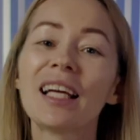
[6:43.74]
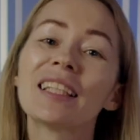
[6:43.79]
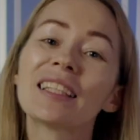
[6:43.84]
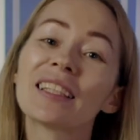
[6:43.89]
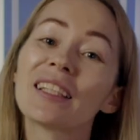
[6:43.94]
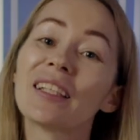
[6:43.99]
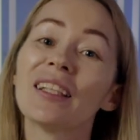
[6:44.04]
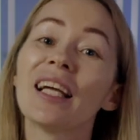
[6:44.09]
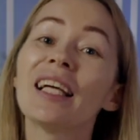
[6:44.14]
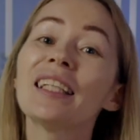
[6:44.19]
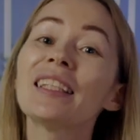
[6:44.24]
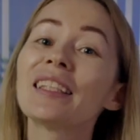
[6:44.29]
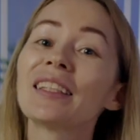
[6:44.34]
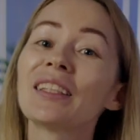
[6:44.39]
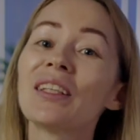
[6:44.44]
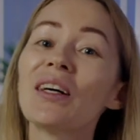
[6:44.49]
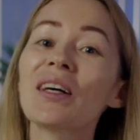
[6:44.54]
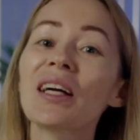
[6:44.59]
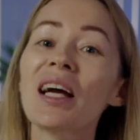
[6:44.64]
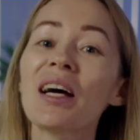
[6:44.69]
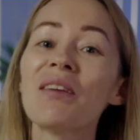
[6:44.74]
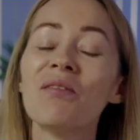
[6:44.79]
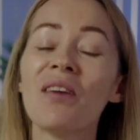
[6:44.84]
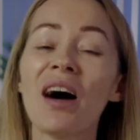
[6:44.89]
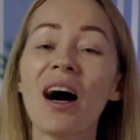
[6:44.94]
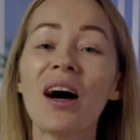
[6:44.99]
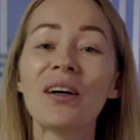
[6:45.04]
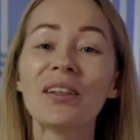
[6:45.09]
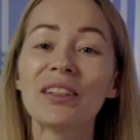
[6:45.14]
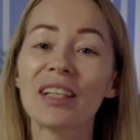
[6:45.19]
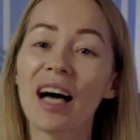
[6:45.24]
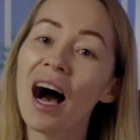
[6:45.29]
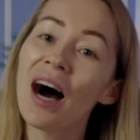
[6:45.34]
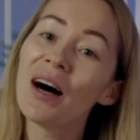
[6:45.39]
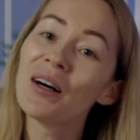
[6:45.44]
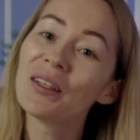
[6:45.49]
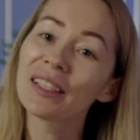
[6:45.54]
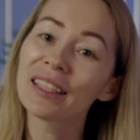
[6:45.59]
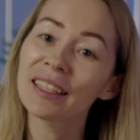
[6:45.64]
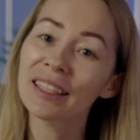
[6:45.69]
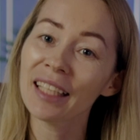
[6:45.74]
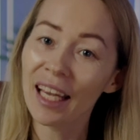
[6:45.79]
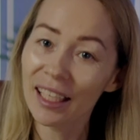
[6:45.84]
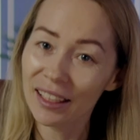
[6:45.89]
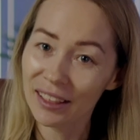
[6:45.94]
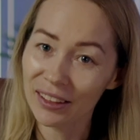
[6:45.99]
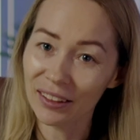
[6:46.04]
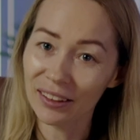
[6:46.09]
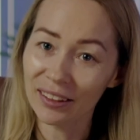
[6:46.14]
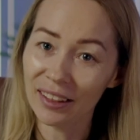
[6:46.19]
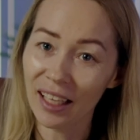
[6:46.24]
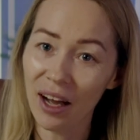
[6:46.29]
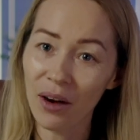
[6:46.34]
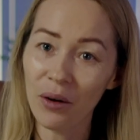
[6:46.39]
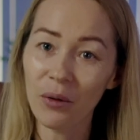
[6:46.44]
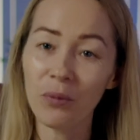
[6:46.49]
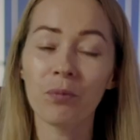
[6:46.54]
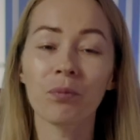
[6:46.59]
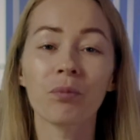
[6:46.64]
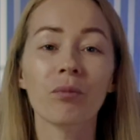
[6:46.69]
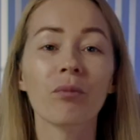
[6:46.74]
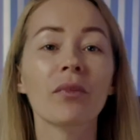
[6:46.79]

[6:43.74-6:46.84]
So let's talk about our schedule now.